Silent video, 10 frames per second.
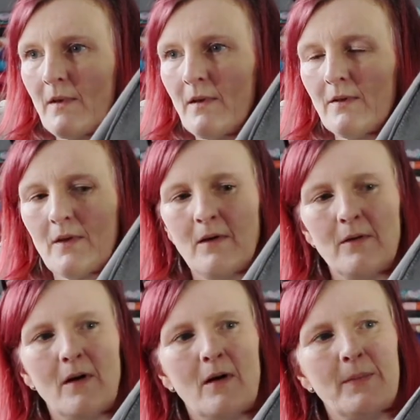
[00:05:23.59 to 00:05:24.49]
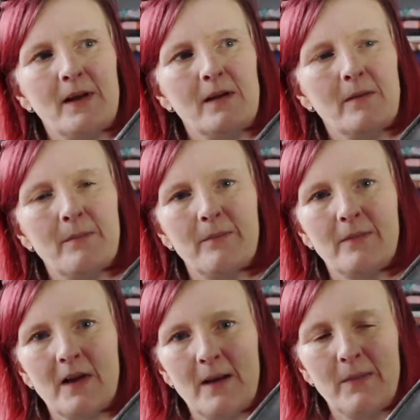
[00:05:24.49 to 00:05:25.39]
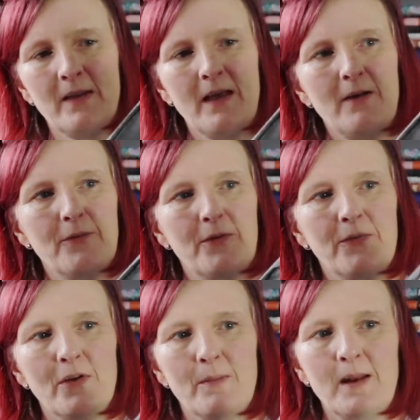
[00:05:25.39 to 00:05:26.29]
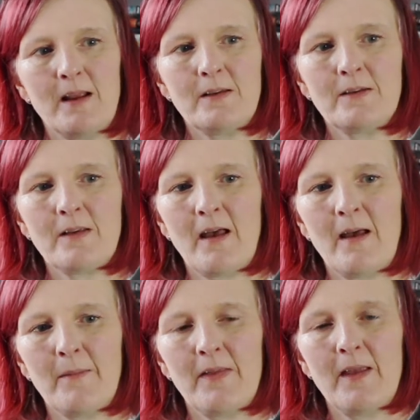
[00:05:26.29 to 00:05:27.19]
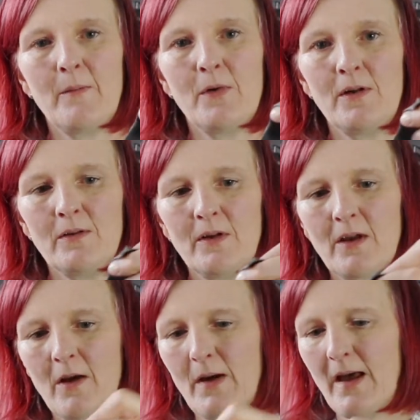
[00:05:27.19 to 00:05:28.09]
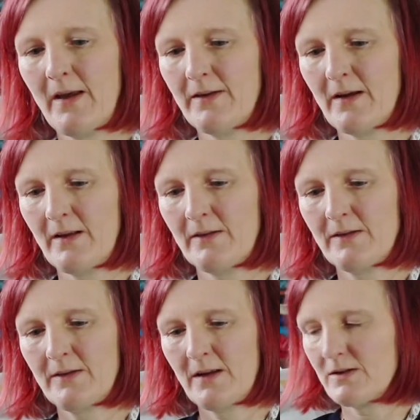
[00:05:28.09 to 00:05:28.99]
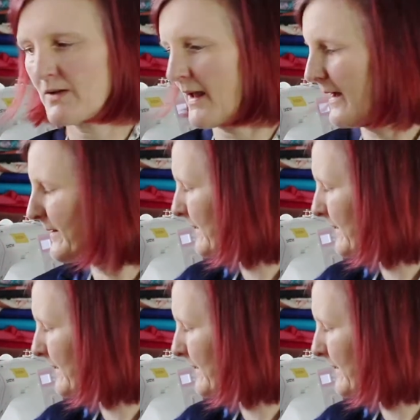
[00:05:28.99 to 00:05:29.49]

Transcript: So I'll be clipping that for a few minutes and then we'll go ahead and stitch that.